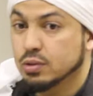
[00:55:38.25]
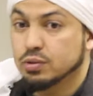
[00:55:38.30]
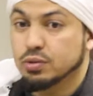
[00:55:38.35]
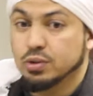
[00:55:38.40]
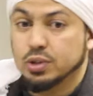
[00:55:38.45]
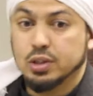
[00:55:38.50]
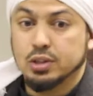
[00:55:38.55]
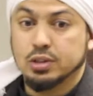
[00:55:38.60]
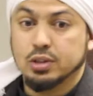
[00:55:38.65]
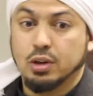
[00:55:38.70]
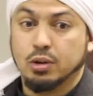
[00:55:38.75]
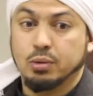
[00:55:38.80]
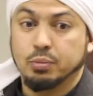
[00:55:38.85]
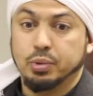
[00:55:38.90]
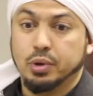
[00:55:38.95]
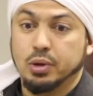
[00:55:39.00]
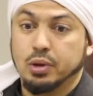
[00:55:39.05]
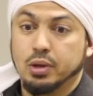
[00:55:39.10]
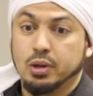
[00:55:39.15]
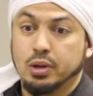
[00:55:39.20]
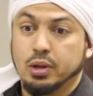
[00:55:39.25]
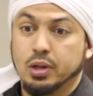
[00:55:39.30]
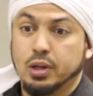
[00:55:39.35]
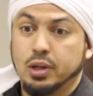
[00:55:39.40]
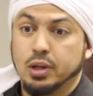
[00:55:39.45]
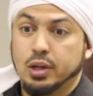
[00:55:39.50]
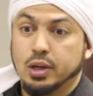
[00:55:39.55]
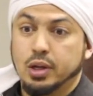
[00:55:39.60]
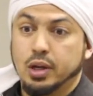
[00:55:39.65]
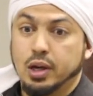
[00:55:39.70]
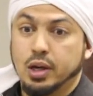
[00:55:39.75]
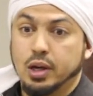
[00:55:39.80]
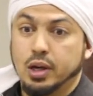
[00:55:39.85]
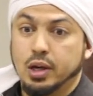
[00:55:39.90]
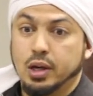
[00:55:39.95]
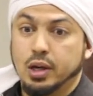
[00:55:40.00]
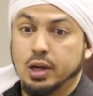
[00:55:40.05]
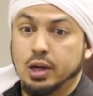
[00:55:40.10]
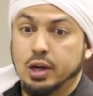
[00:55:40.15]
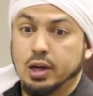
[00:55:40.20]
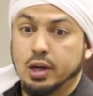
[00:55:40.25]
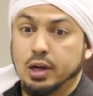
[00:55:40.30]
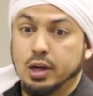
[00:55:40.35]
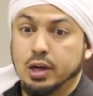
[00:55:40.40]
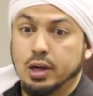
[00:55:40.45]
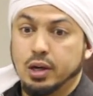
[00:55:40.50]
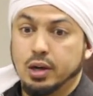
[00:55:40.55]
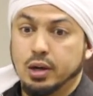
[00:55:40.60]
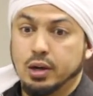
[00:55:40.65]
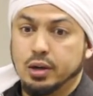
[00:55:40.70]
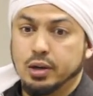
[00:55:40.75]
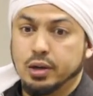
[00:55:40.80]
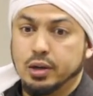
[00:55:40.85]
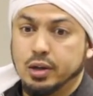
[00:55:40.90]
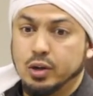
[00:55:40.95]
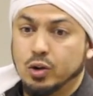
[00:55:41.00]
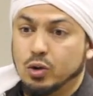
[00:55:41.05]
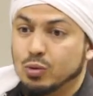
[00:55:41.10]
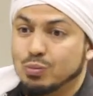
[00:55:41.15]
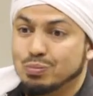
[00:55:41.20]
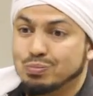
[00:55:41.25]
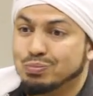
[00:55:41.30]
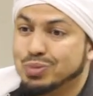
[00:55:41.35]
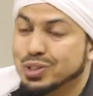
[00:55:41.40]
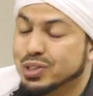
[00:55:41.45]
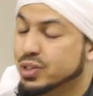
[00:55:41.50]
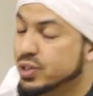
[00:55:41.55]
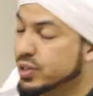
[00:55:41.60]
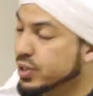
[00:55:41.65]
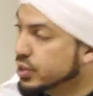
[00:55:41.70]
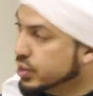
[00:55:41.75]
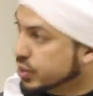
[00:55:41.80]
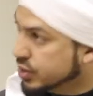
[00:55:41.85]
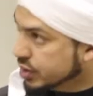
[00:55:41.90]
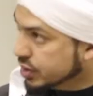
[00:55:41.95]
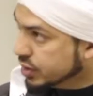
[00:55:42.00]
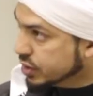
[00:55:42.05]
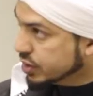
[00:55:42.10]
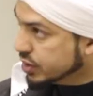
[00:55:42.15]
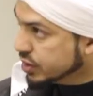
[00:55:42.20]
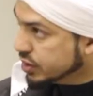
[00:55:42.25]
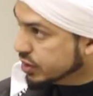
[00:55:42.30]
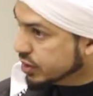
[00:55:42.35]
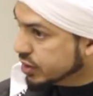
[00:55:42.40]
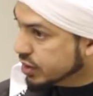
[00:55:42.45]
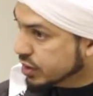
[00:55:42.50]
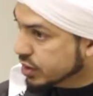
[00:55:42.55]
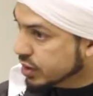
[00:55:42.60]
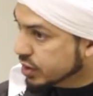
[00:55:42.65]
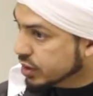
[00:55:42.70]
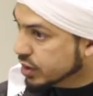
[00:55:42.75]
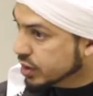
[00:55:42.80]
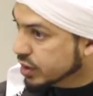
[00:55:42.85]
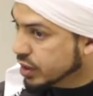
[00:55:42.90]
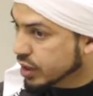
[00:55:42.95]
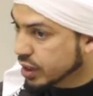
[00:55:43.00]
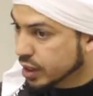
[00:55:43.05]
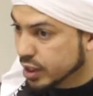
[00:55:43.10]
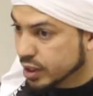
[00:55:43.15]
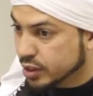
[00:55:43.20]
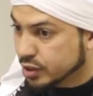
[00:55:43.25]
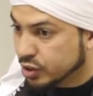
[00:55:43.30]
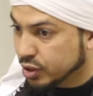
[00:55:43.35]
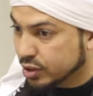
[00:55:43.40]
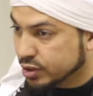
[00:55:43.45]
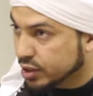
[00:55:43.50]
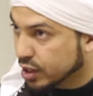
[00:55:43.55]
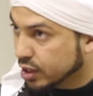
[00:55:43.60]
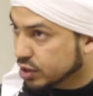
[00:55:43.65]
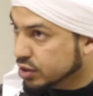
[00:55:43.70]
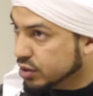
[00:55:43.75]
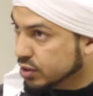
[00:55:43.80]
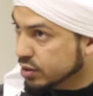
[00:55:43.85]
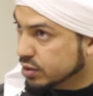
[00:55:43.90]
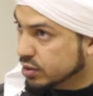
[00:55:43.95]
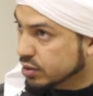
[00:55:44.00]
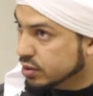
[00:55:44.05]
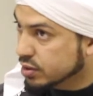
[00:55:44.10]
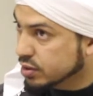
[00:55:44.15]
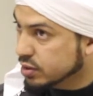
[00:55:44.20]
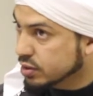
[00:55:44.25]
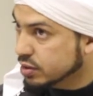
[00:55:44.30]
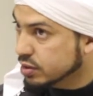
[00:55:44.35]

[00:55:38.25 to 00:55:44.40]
For example, uh, you know, business uh, transactions.